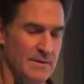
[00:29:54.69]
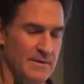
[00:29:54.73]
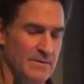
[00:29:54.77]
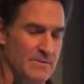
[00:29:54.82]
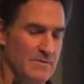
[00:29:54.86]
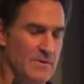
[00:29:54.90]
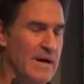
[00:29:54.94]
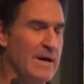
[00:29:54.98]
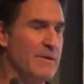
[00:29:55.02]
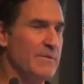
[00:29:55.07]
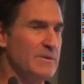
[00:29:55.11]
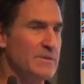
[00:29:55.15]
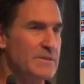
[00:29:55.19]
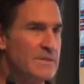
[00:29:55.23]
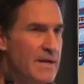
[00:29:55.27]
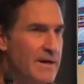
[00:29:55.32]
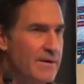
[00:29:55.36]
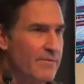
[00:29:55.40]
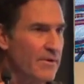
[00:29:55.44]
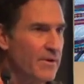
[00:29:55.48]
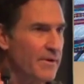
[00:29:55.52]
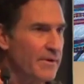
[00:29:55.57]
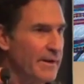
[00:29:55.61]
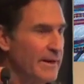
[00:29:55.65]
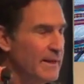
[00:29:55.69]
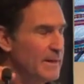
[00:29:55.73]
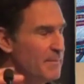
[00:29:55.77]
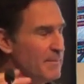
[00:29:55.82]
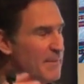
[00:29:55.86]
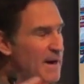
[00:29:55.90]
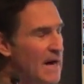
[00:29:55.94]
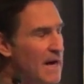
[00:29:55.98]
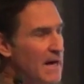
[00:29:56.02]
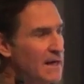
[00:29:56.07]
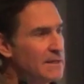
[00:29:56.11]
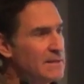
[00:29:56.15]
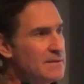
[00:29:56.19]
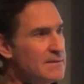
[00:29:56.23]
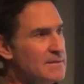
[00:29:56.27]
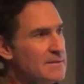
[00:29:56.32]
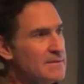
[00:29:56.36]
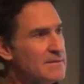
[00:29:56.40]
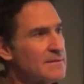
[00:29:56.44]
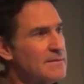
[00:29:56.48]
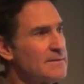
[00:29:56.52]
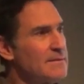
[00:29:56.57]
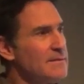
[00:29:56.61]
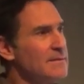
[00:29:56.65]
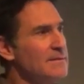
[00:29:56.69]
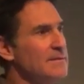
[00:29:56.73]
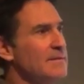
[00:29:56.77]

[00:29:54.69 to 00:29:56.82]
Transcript: So I was never in a box.